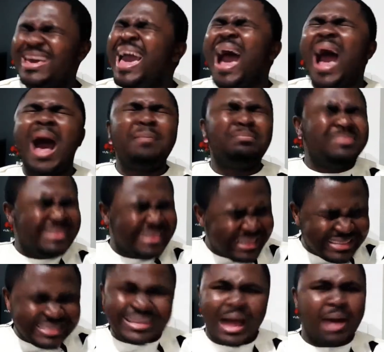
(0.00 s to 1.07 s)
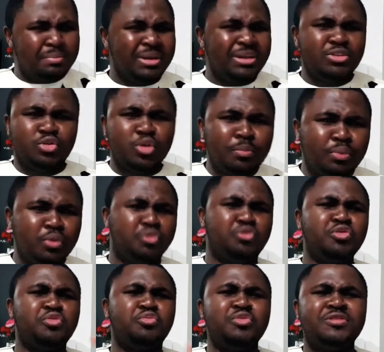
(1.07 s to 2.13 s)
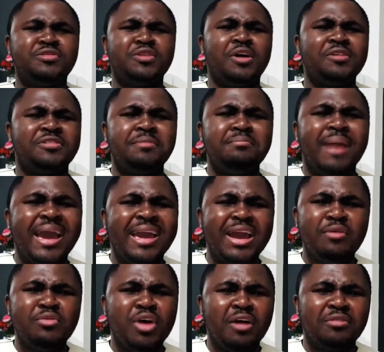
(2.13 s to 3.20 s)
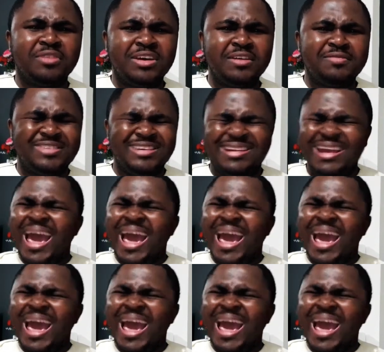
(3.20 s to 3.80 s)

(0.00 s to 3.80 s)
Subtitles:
I'm determined to produce results in my area of gifting.